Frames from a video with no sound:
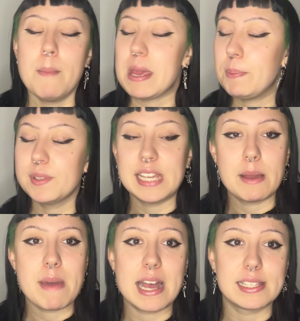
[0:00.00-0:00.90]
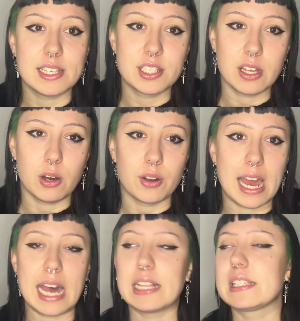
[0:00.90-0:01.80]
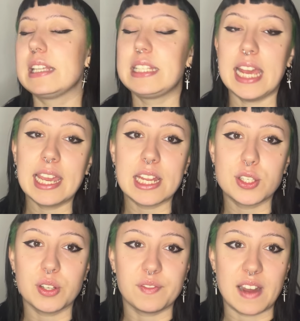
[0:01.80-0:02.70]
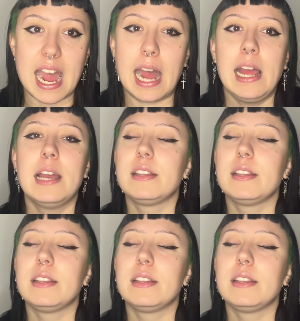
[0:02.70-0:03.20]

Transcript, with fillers: People take matters into their own hands, they take it too far,